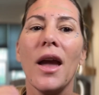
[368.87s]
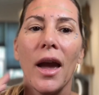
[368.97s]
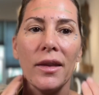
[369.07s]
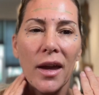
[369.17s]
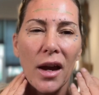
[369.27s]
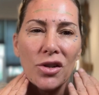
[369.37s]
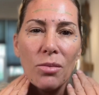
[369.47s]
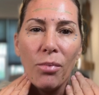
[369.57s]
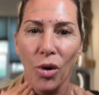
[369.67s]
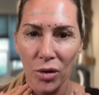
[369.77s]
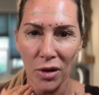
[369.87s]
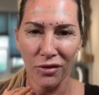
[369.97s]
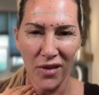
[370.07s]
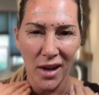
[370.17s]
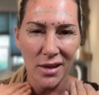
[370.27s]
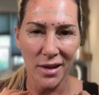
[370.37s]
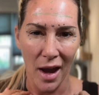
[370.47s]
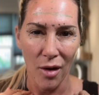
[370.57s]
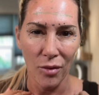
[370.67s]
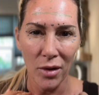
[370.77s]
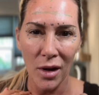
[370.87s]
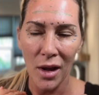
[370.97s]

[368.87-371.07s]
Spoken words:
and they actually pull your face down